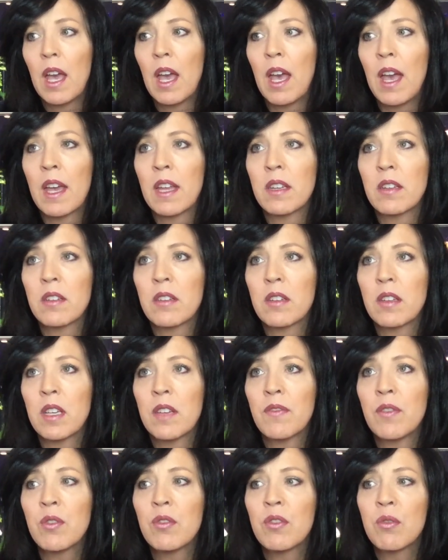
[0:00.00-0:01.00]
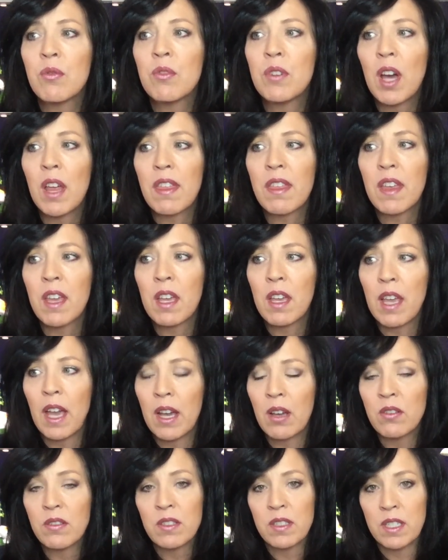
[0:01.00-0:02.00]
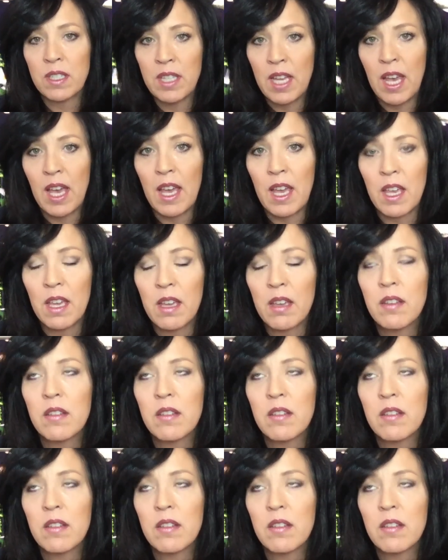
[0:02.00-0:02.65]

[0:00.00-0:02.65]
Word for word: And if you do nothing else today,